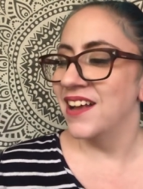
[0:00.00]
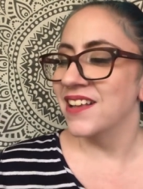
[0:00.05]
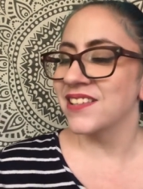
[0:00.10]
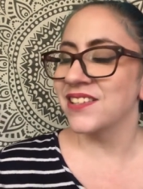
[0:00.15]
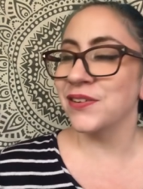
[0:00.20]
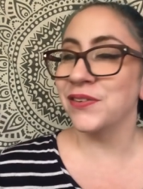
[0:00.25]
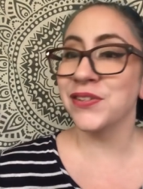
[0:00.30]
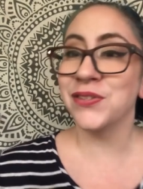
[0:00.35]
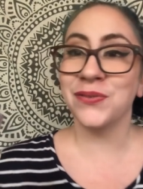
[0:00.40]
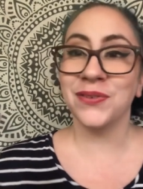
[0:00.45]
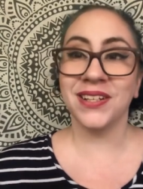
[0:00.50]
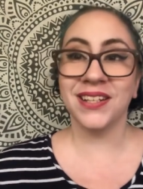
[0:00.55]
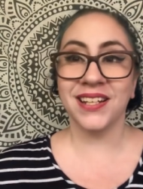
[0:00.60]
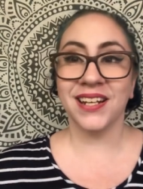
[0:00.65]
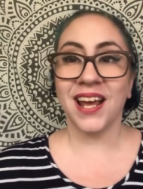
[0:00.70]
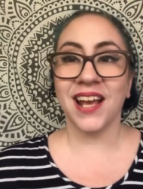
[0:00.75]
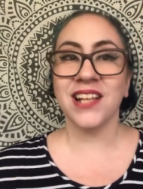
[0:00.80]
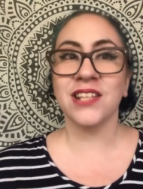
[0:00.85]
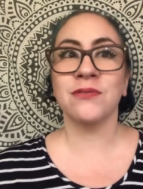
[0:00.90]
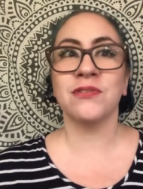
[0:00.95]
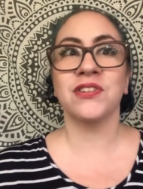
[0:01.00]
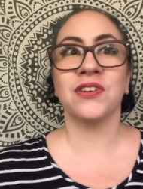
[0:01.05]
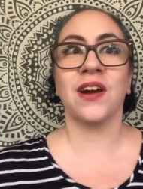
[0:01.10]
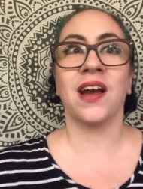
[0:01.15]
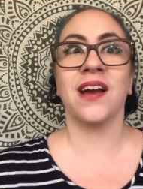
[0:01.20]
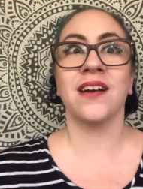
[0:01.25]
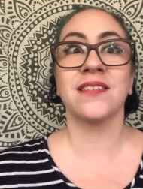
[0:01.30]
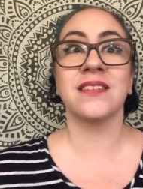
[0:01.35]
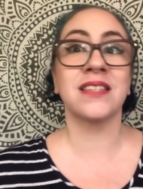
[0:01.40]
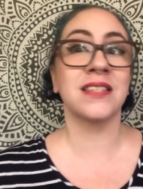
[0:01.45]
So it's really nice when your
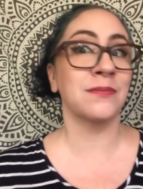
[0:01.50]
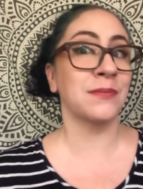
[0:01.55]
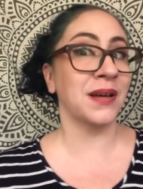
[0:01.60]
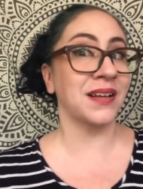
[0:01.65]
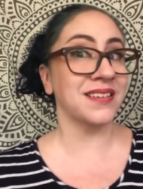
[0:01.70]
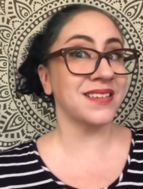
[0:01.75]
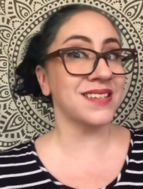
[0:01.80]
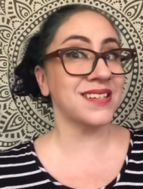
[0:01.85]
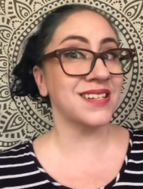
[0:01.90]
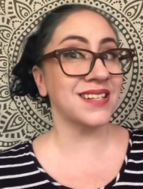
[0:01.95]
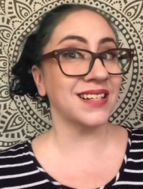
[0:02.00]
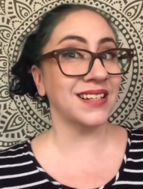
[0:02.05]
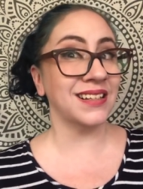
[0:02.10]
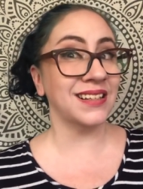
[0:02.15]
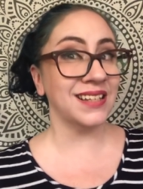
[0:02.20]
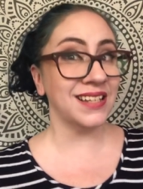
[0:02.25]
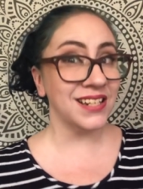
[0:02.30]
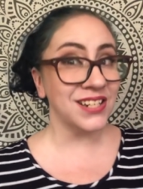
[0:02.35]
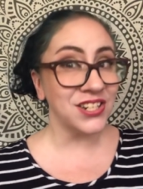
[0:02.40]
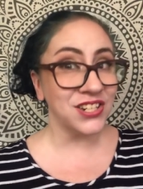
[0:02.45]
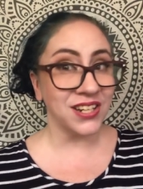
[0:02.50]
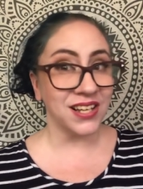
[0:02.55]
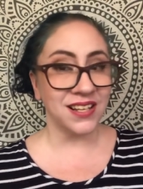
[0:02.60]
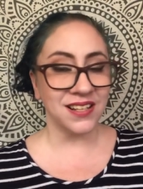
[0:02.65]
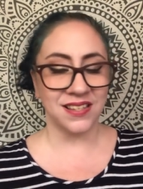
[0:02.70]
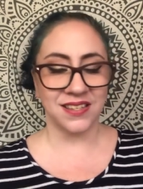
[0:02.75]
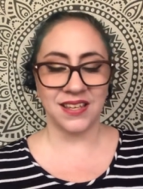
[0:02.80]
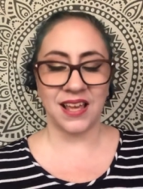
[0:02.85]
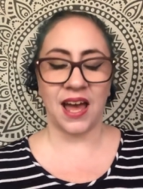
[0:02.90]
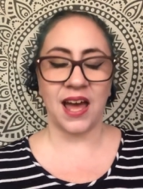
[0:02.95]
house smells delicious.